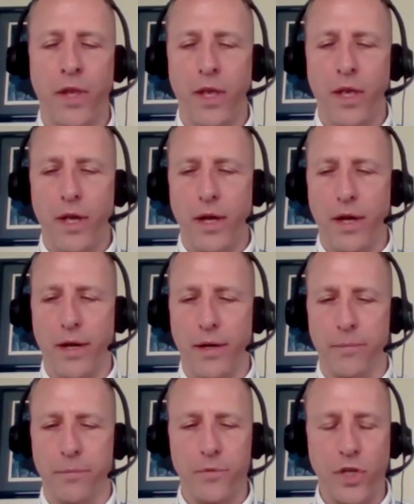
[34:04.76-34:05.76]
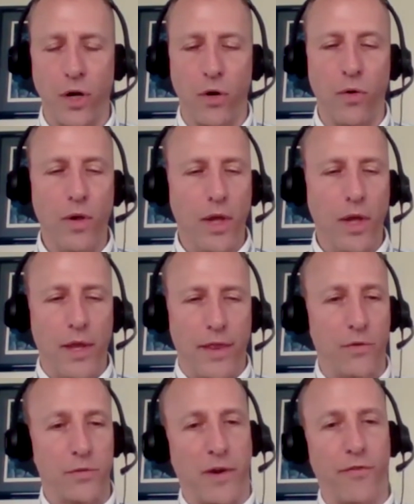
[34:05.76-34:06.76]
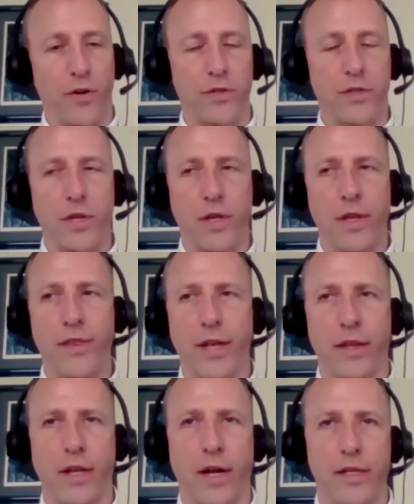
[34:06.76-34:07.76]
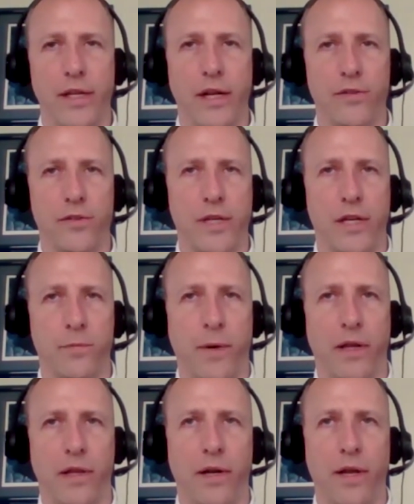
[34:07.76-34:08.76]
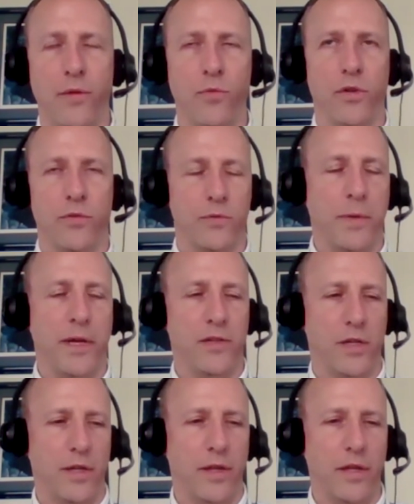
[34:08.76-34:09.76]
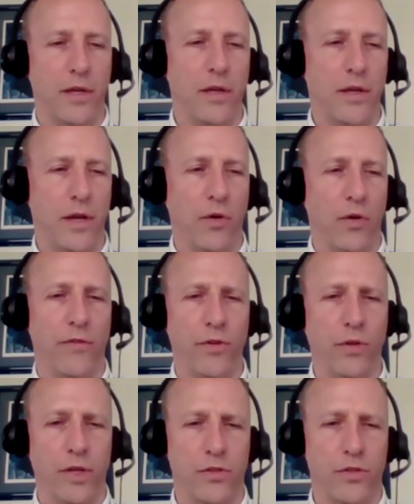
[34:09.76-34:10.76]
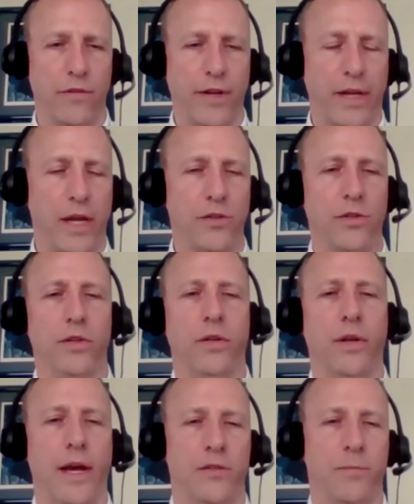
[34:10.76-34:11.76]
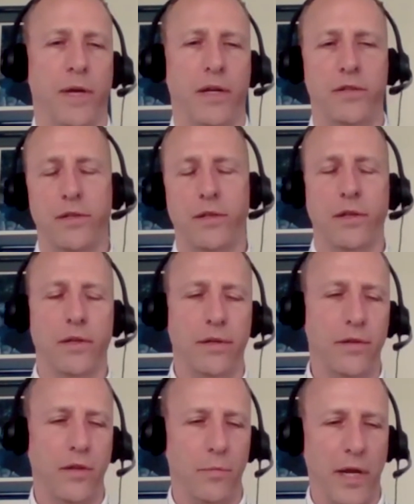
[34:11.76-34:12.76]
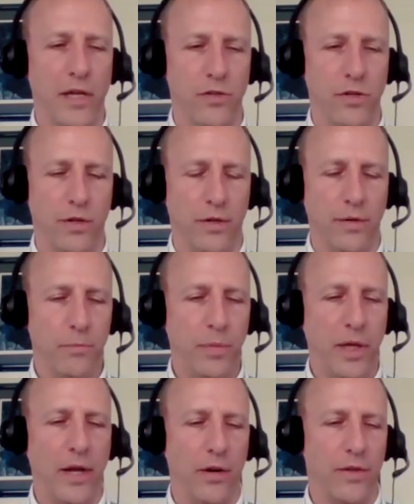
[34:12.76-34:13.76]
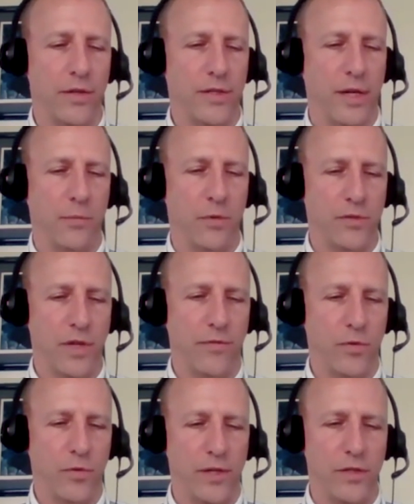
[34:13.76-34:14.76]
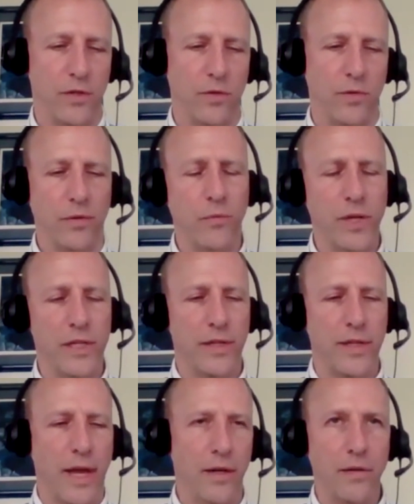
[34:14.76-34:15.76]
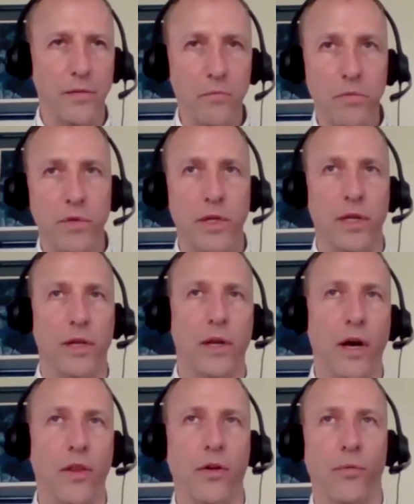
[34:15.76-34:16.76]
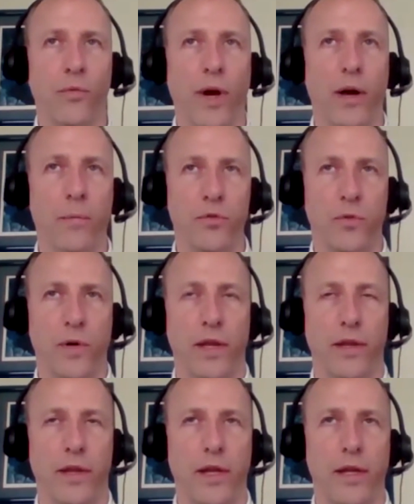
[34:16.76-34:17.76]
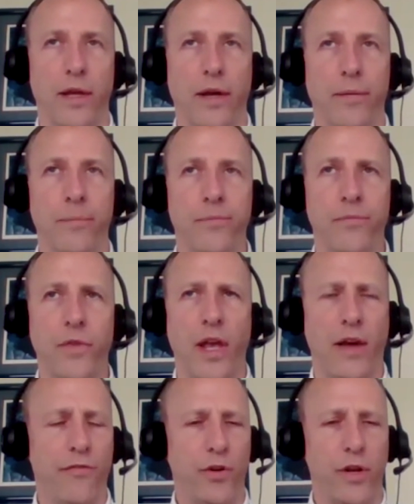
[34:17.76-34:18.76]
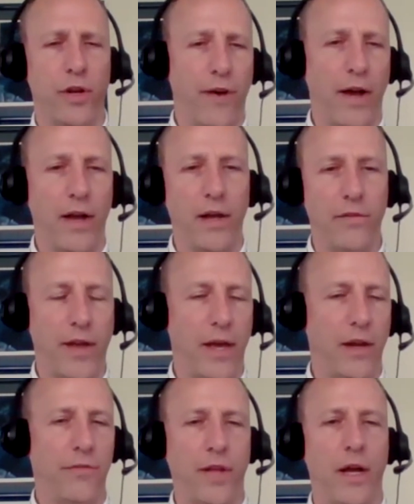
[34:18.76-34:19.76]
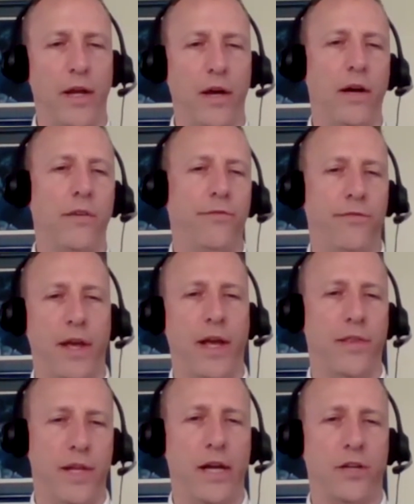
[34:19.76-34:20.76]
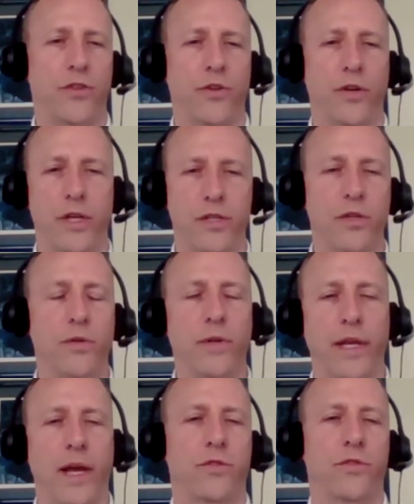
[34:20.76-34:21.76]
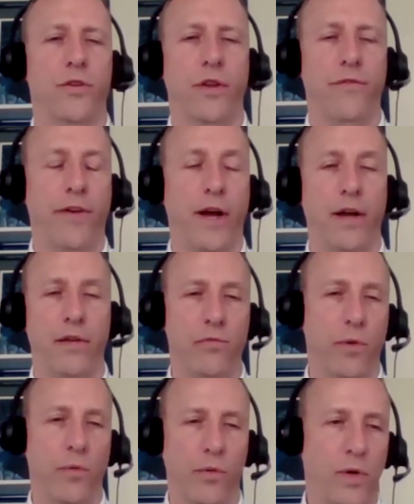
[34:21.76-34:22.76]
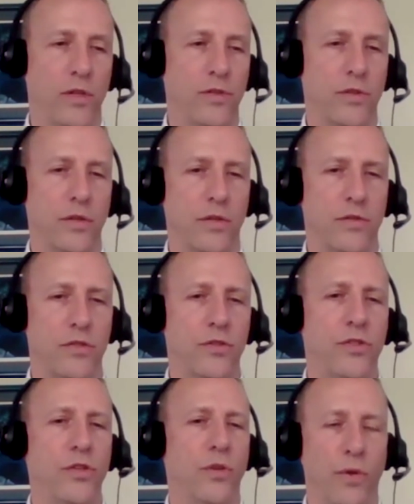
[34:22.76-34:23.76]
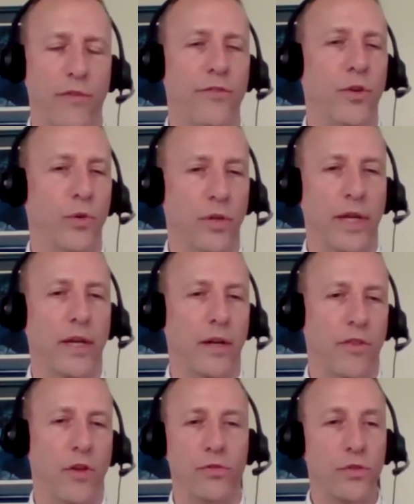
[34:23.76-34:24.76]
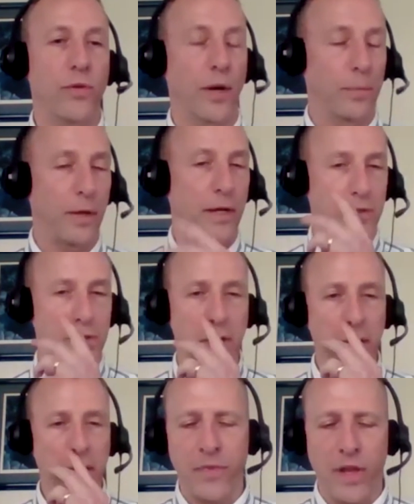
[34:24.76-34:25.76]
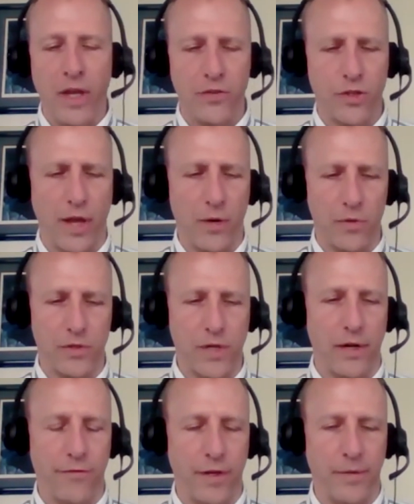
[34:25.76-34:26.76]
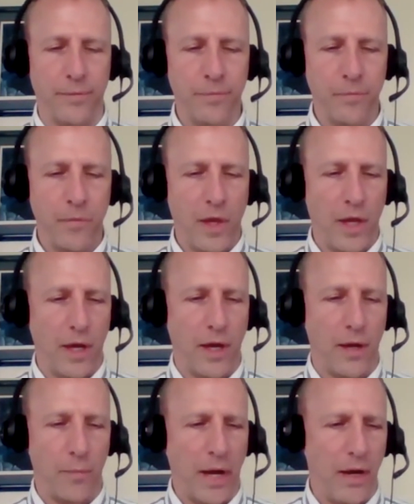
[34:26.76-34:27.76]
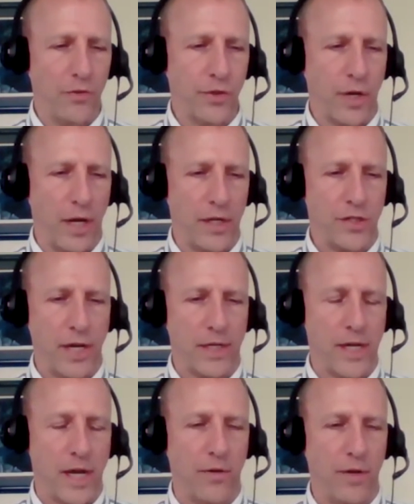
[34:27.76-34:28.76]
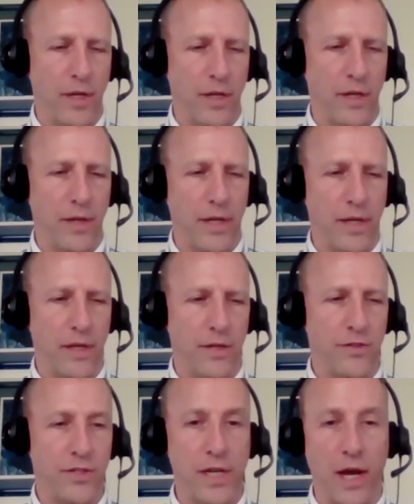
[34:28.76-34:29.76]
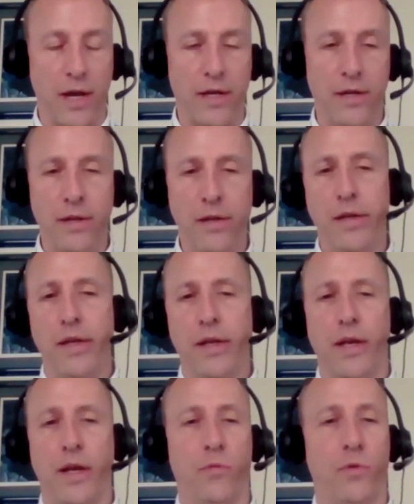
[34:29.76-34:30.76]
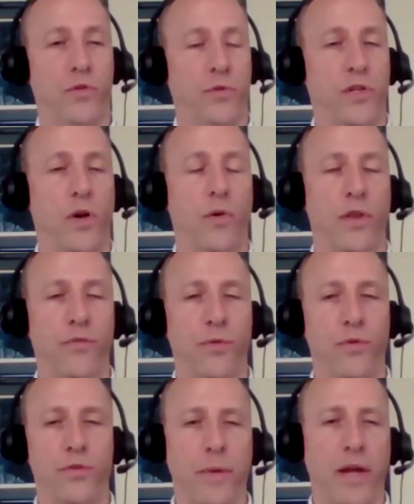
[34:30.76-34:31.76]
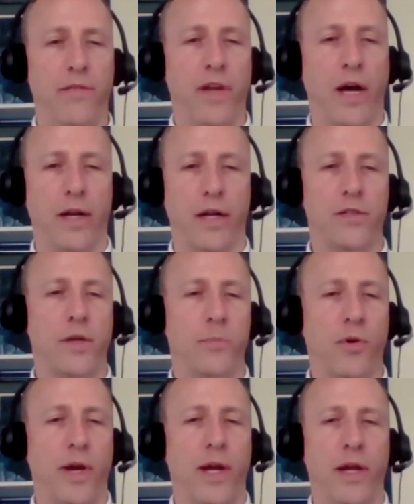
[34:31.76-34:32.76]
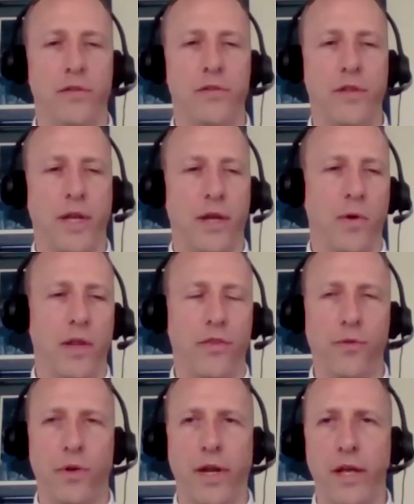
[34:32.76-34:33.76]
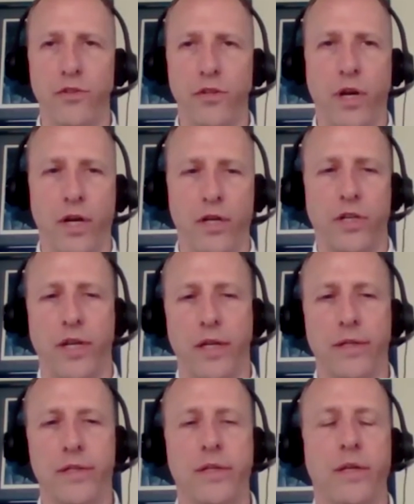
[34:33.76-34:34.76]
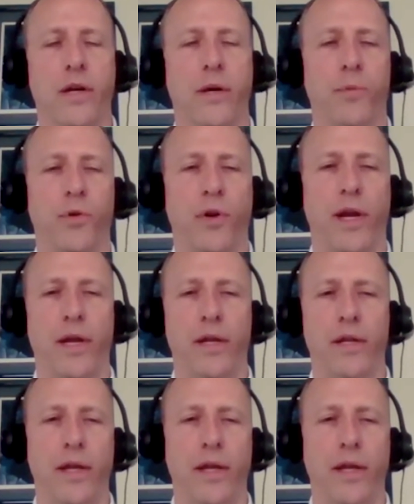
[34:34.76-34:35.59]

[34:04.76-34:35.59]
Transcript: Mm-hmm. Um, so that was my first thing that I did as a test pilot at Edwards, was basically the air refueling certification aspects, and the the major player at the time was the F twenty-two. And we did that in other realms when the um, F thirty-five had a fly off. They had the X thirty-two and the X thirty-five. We were the ones right. to do the refueling of those two airplanes. So that was kind of fun. Um, I also got checked out in the C nine Mm-hmm. uh, which was going through some avionics upgrades. They went through an engine hush kit upgrade.